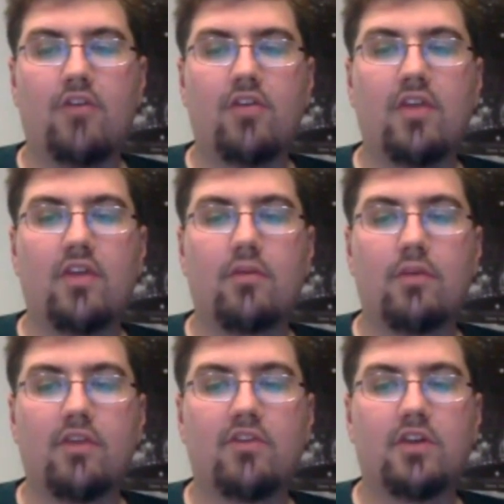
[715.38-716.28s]
Do you think
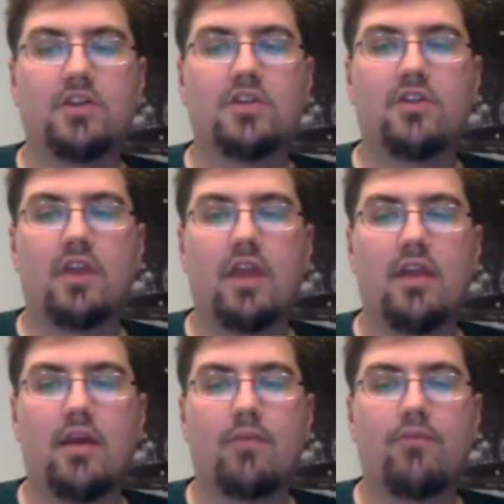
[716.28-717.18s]
that research is going
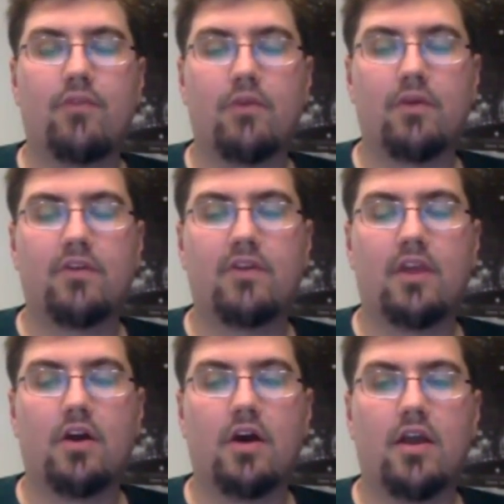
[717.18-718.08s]
to end up
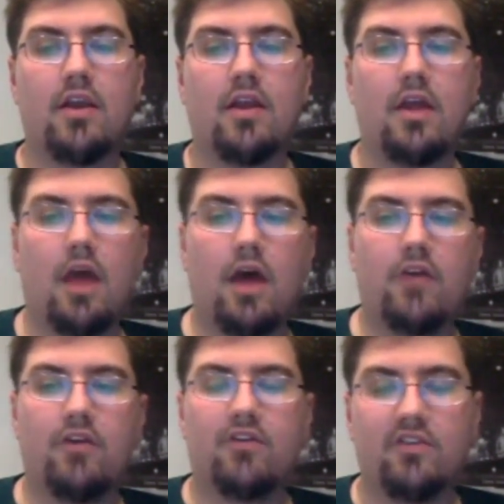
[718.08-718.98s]
focusing on
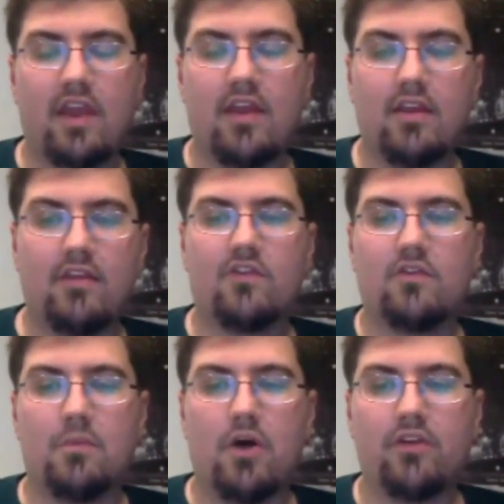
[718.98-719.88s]
understanding
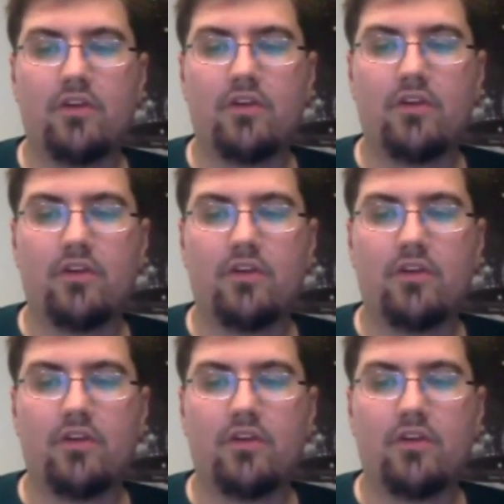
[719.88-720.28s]
small